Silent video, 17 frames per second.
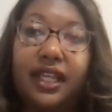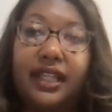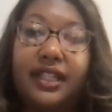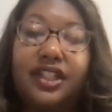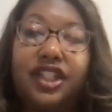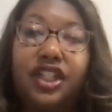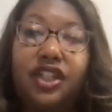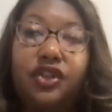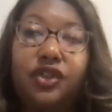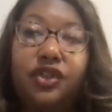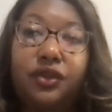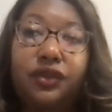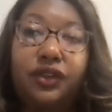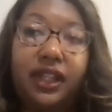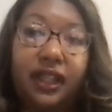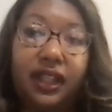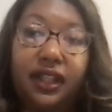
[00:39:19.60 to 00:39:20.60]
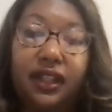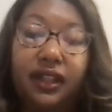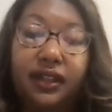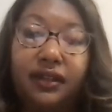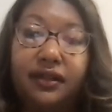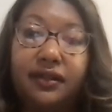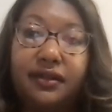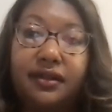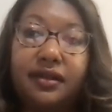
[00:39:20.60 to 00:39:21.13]
teach you
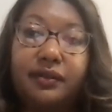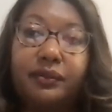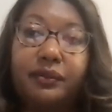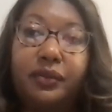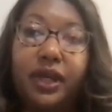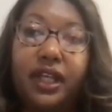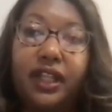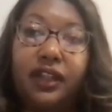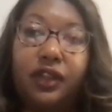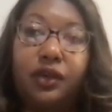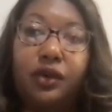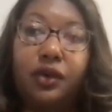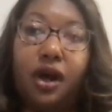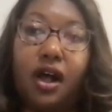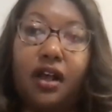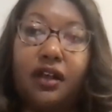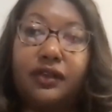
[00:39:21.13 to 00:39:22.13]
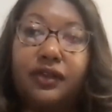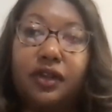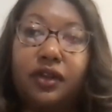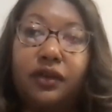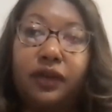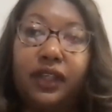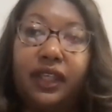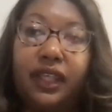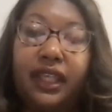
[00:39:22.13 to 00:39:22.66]
things, but you
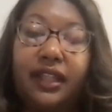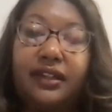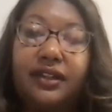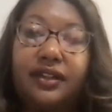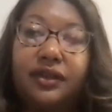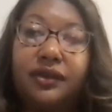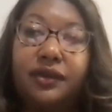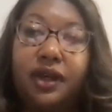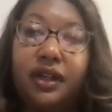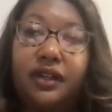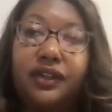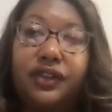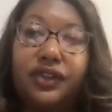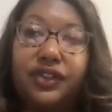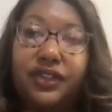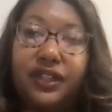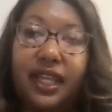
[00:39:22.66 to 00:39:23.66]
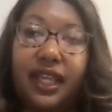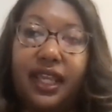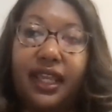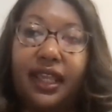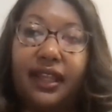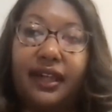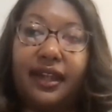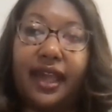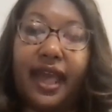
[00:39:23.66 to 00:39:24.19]
also get to
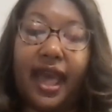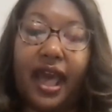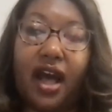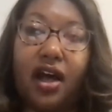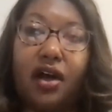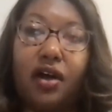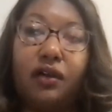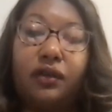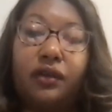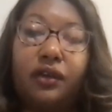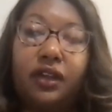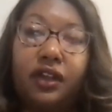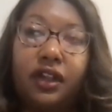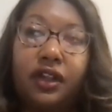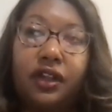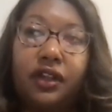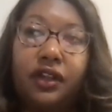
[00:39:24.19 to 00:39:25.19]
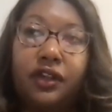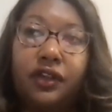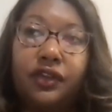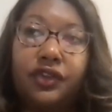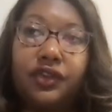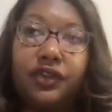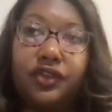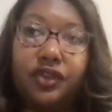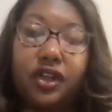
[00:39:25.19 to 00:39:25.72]
understand how
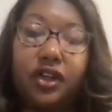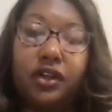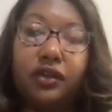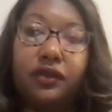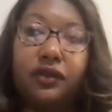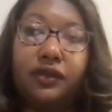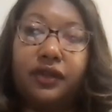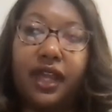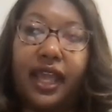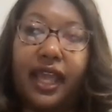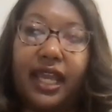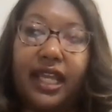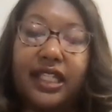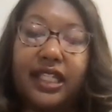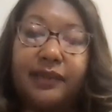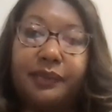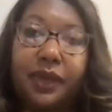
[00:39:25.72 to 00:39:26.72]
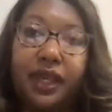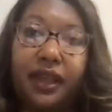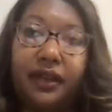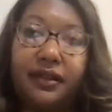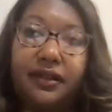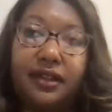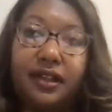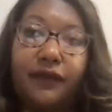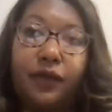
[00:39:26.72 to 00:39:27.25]
certain
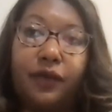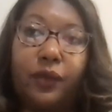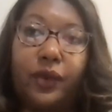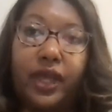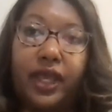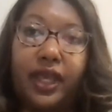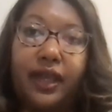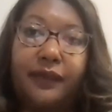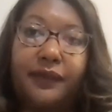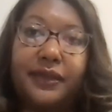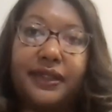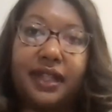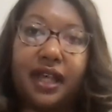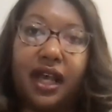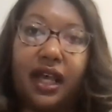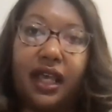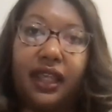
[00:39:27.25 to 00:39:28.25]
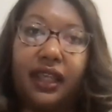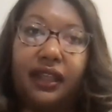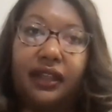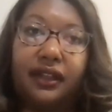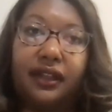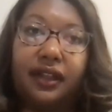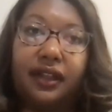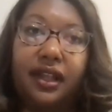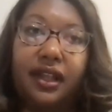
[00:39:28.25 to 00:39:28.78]
aspects of a website
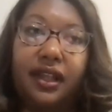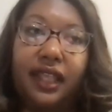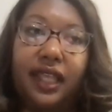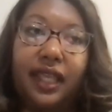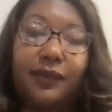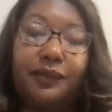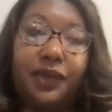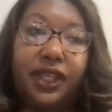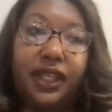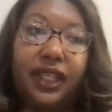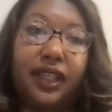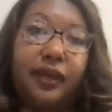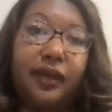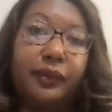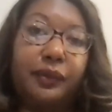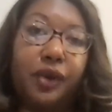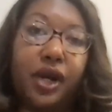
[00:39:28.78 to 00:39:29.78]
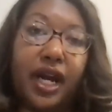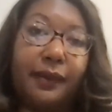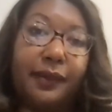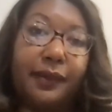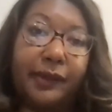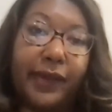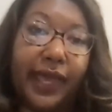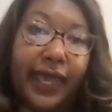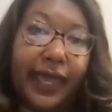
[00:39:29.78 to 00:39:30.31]
can be
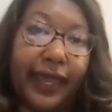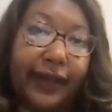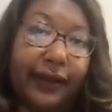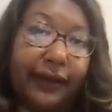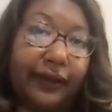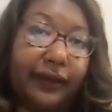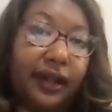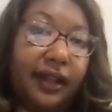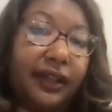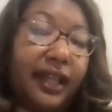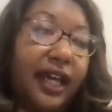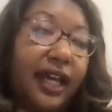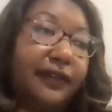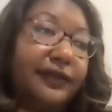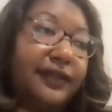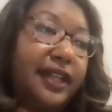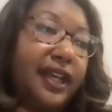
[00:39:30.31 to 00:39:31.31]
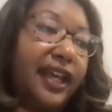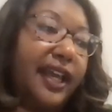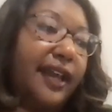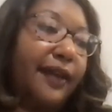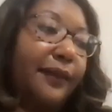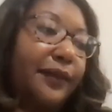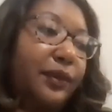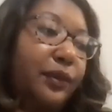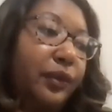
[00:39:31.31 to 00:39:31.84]
problematic. A lot of
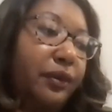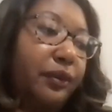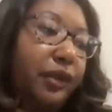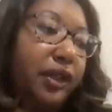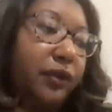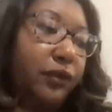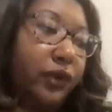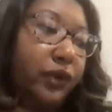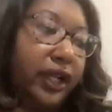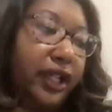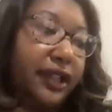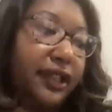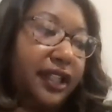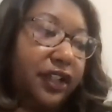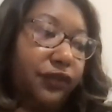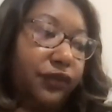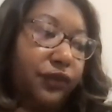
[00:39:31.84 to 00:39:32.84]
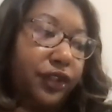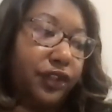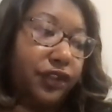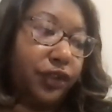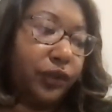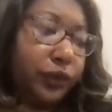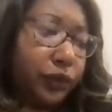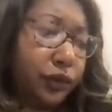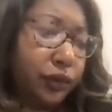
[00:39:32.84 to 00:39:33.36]
times when we run different
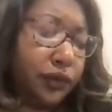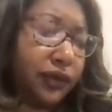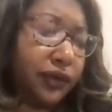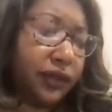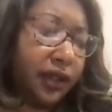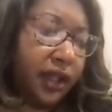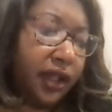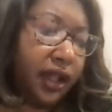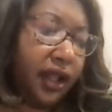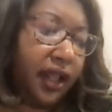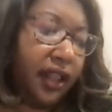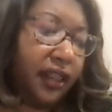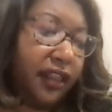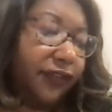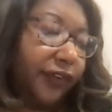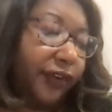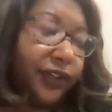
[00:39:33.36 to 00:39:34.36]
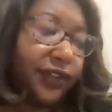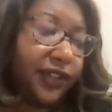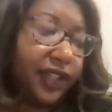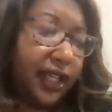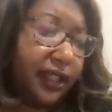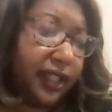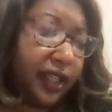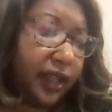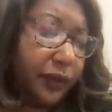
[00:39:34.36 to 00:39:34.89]
tools, the first
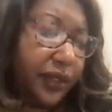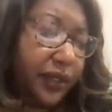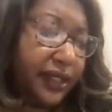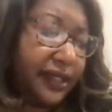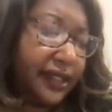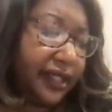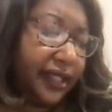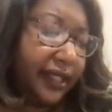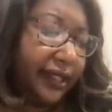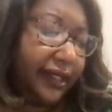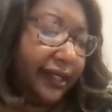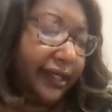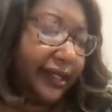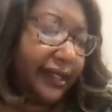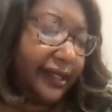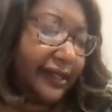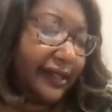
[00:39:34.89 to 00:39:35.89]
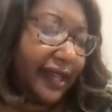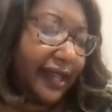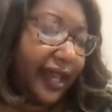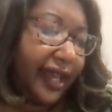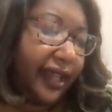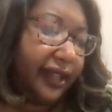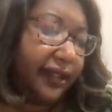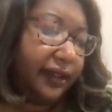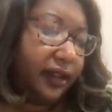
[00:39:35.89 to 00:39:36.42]
thing that we see is
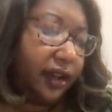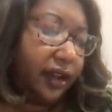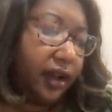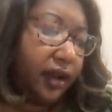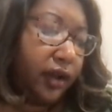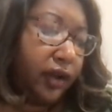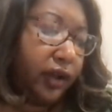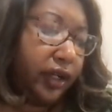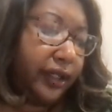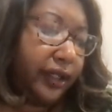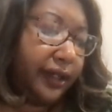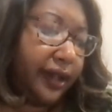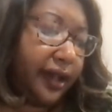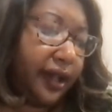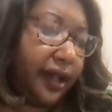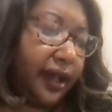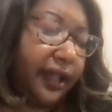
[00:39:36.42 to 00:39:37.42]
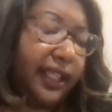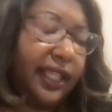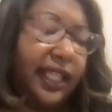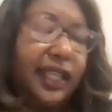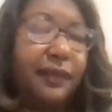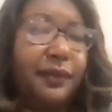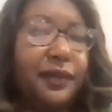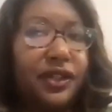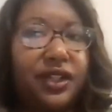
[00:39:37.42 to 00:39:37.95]
that on
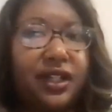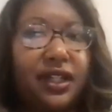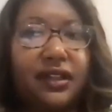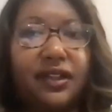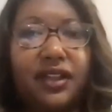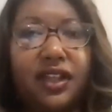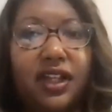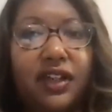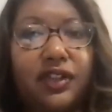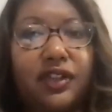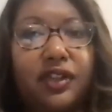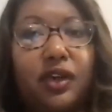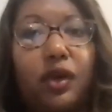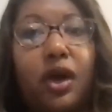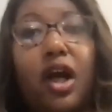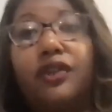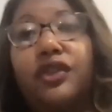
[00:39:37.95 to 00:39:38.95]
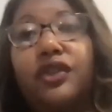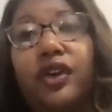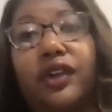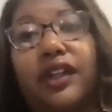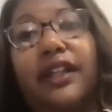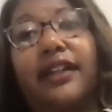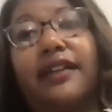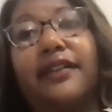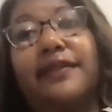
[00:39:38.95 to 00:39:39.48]
images, there's no
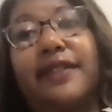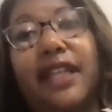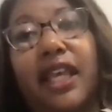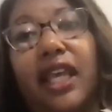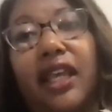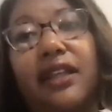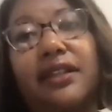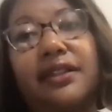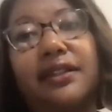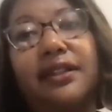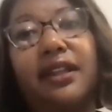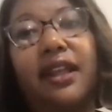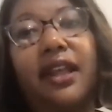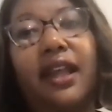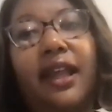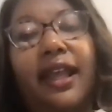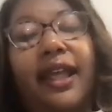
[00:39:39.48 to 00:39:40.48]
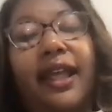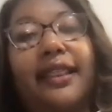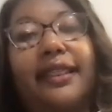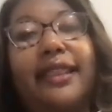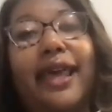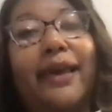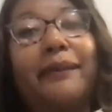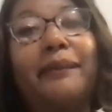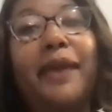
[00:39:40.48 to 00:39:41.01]
alternative text. And
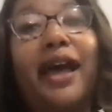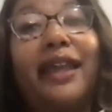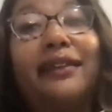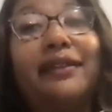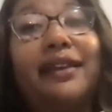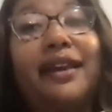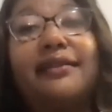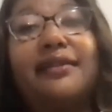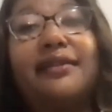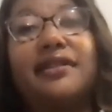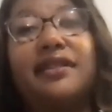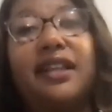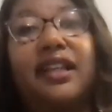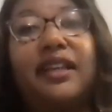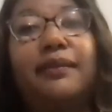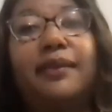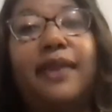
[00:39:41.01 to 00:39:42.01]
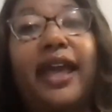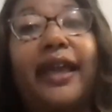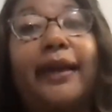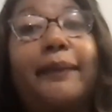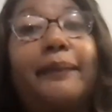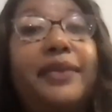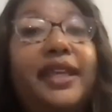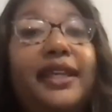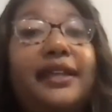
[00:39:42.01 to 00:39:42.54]
that might not seem like a
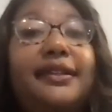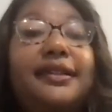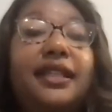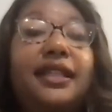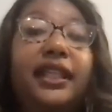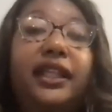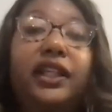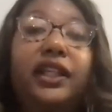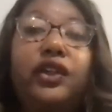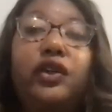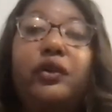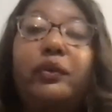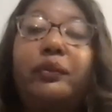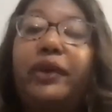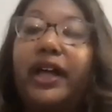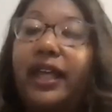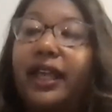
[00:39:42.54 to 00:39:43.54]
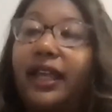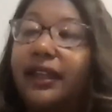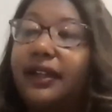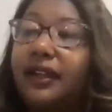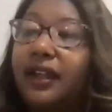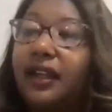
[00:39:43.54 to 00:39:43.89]
big deal, but